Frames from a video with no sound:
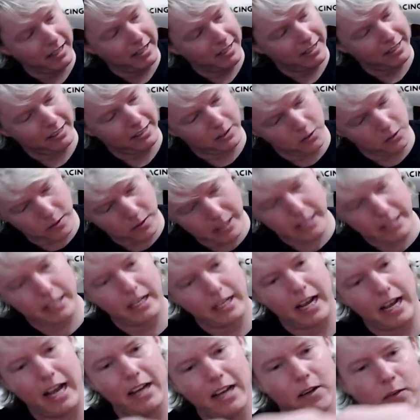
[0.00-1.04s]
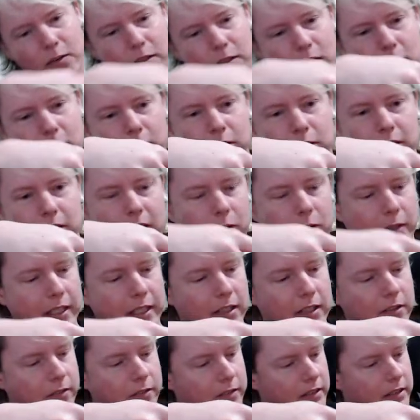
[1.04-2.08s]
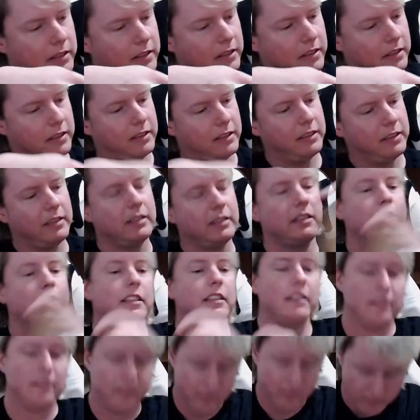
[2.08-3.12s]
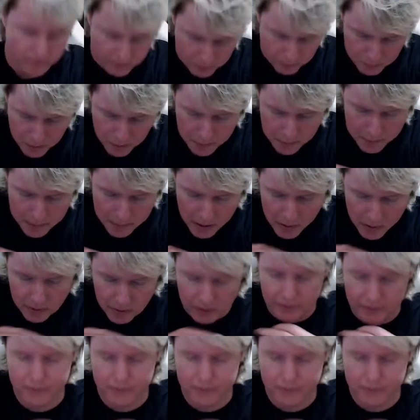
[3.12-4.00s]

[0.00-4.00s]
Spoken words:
Do I? I don't know. There we go. Bobby Power.